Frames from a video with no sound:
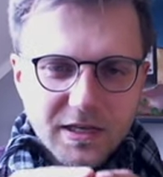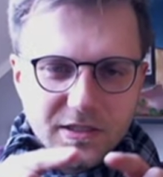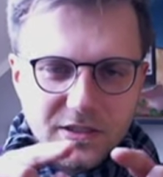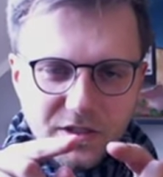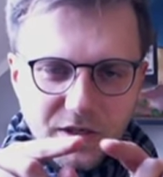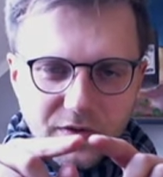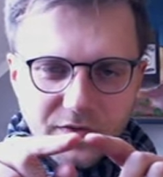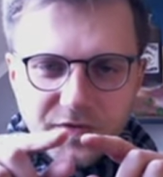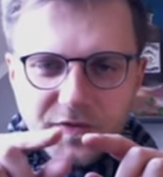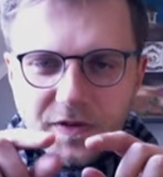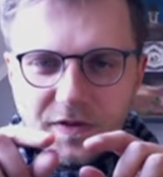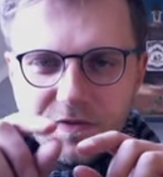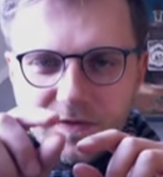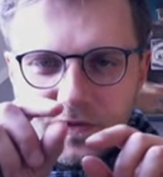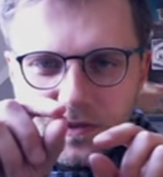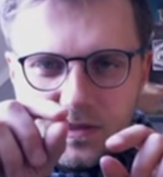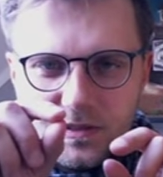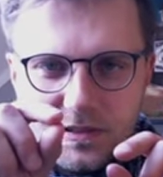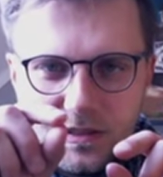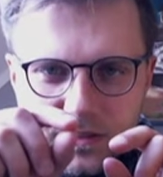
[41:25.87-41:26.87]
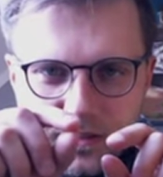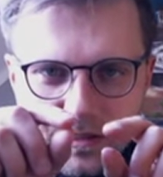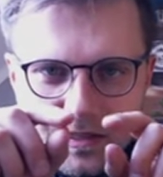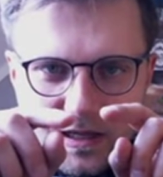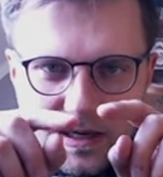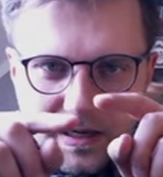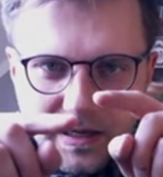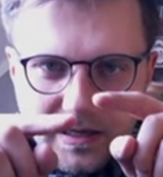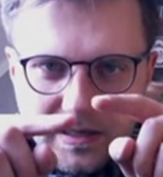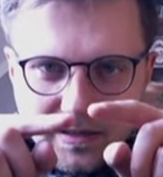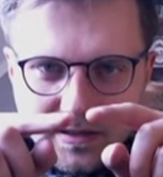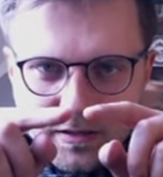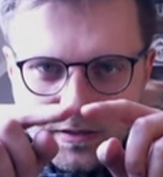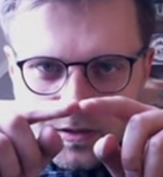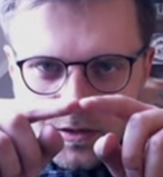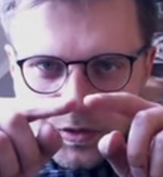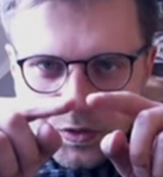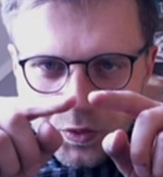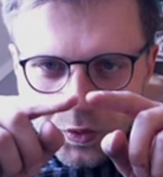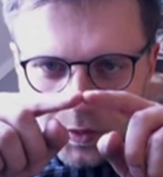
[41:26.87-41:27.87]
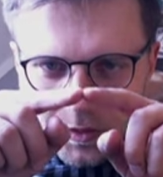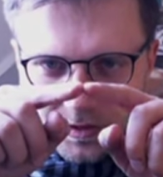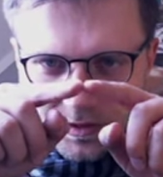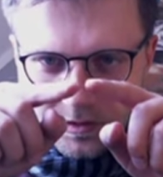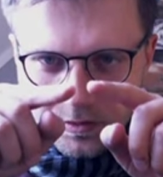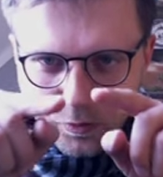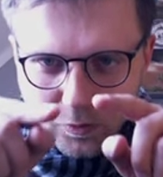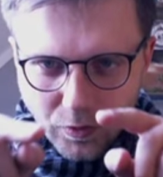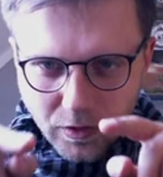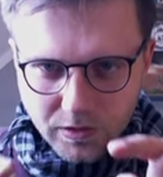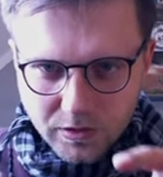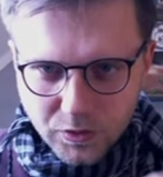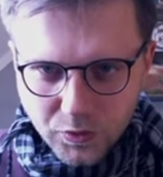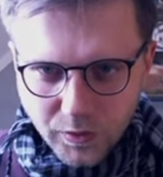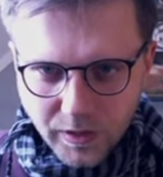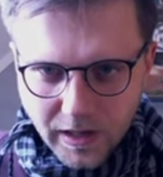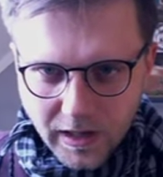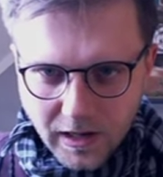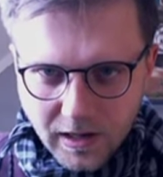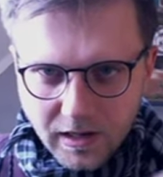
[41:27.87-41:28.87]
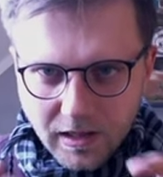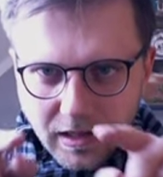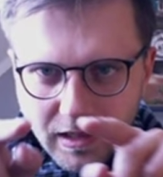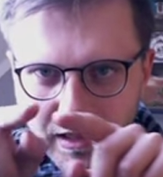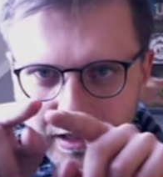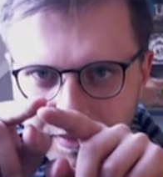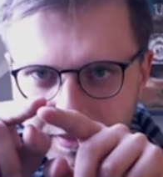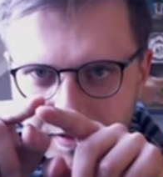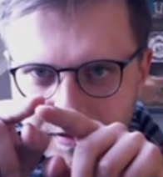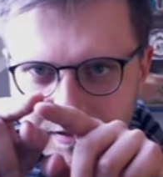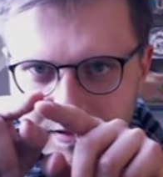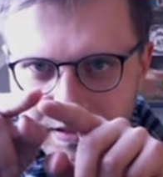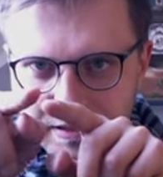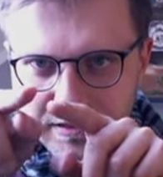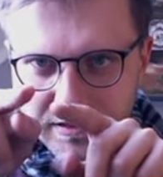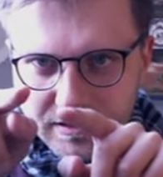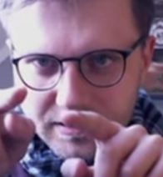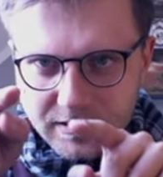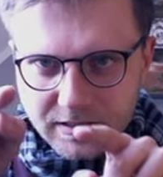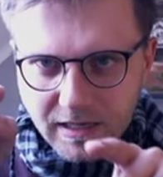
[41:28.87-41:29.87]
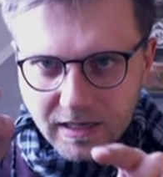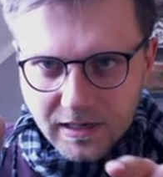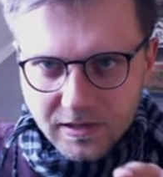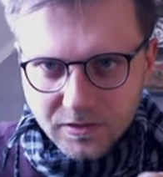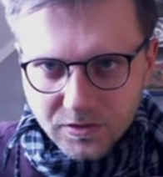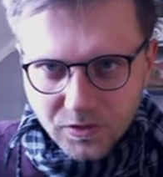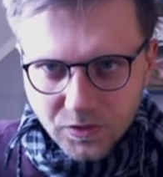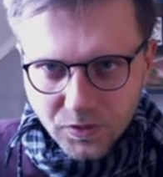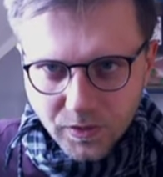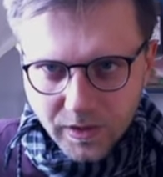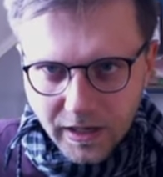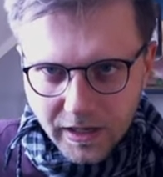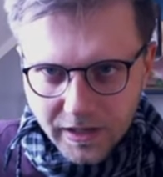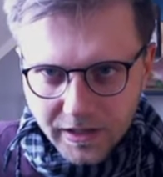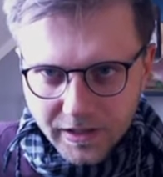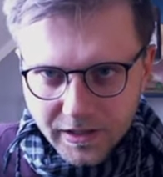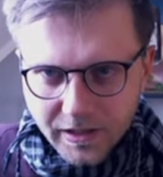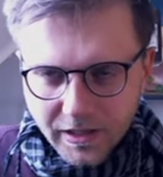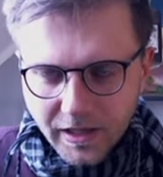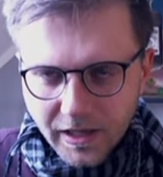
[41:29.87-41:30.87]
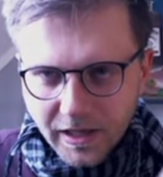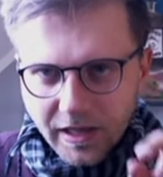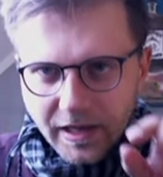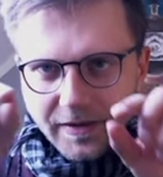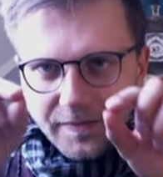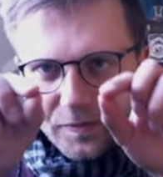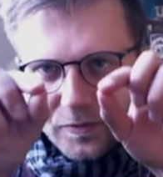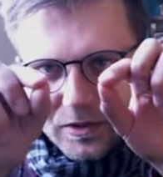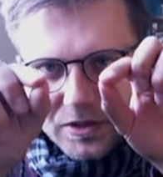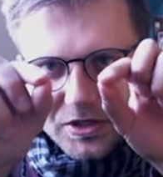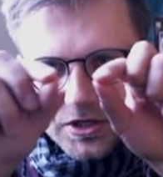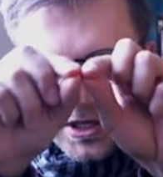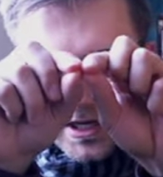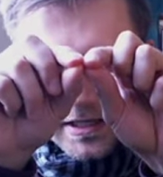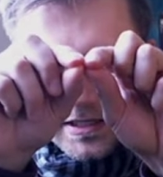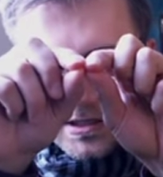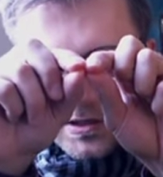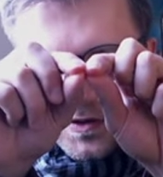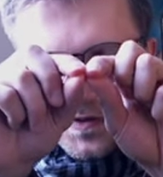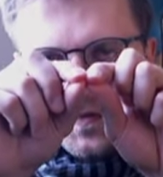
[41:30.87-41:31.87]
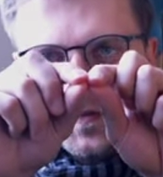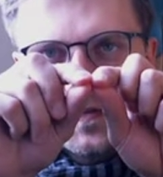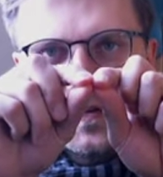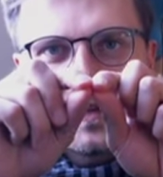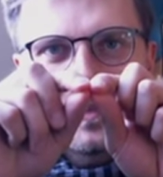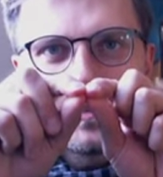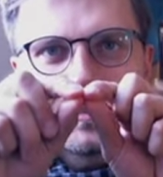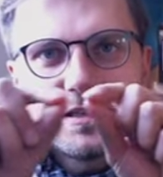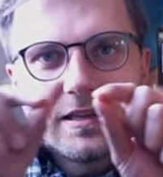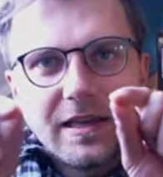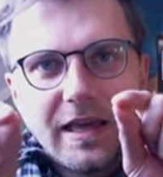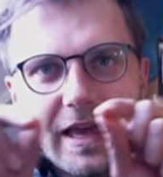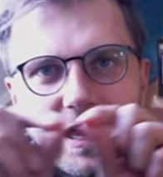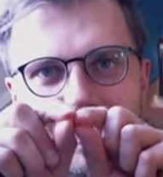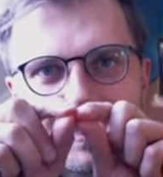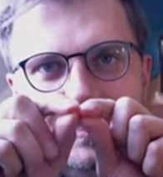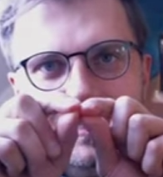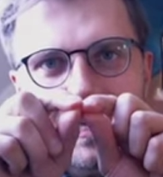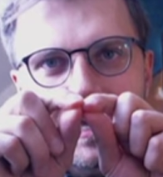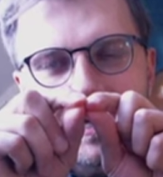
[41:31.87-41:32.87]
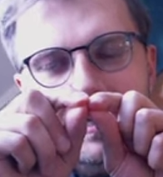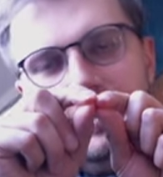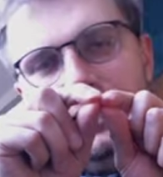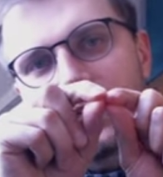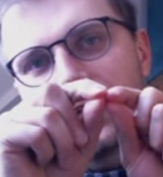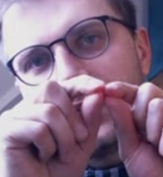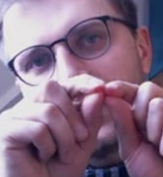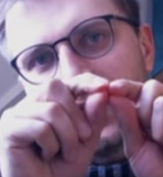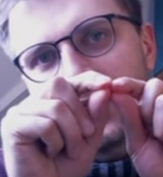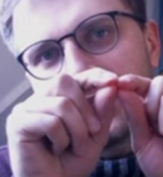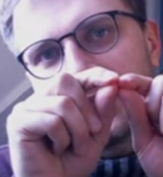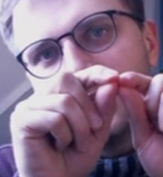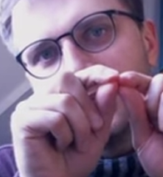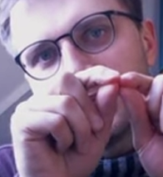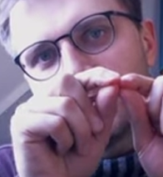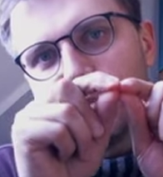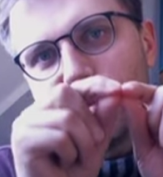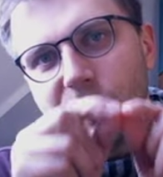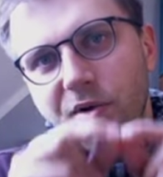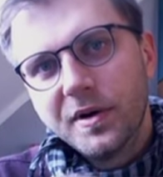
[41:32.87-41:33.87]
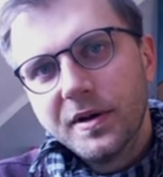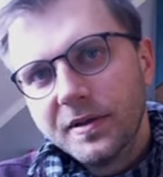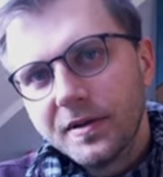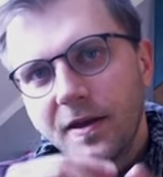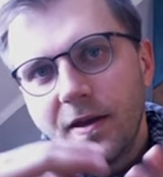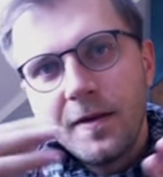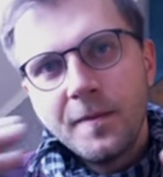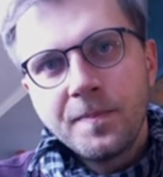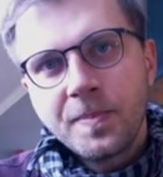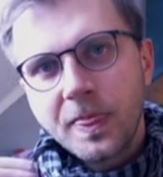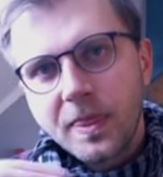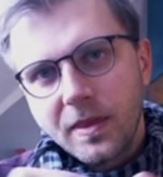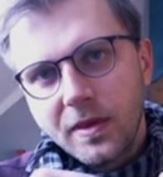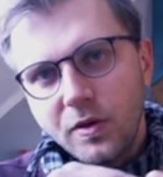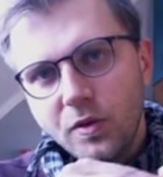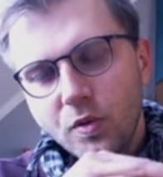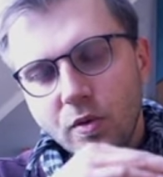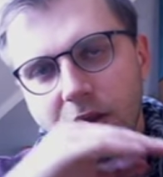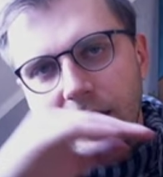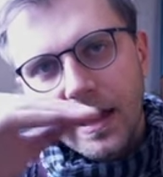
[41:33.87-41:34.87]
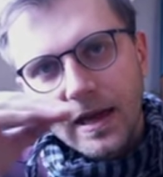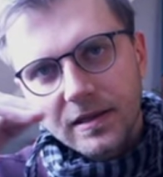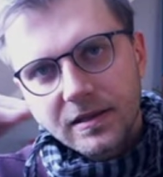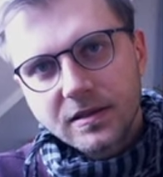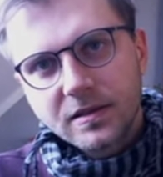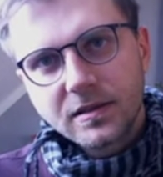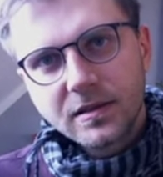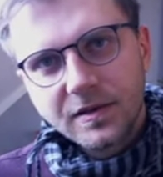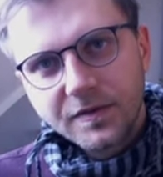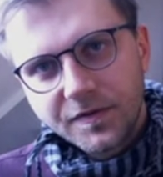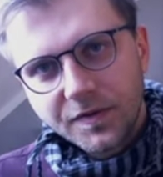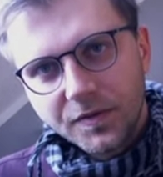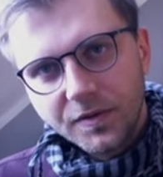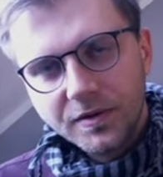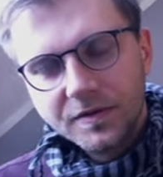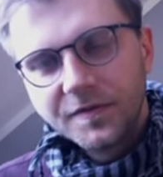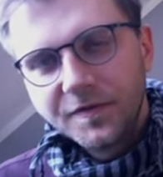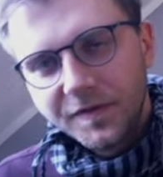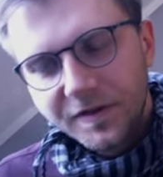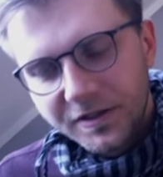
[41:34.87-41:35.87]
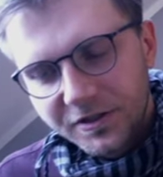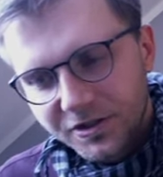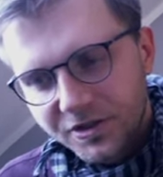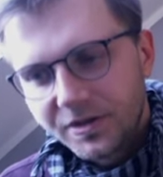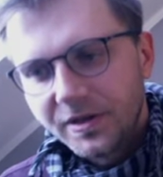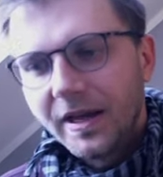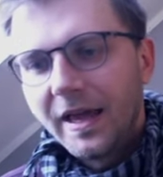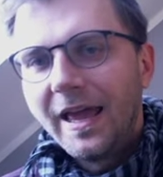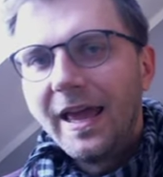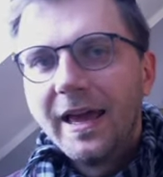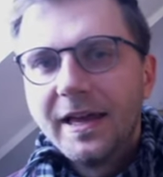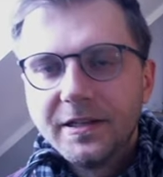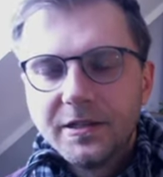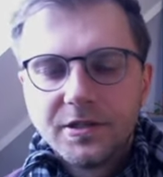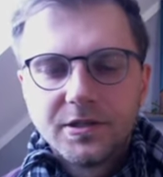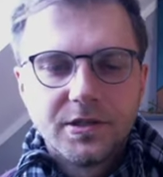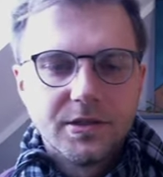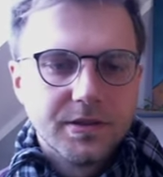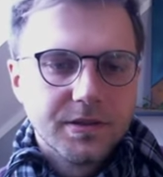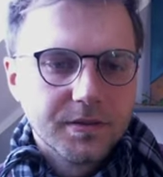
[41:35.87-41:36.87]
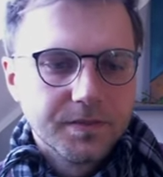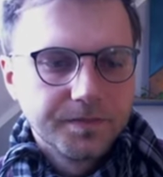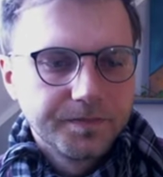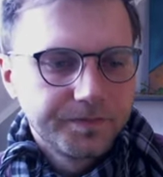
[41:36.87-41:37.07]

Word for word: so if, if this is like the tr one triangle and this is the second triangle which does not fit exactly at this point you get different feature edges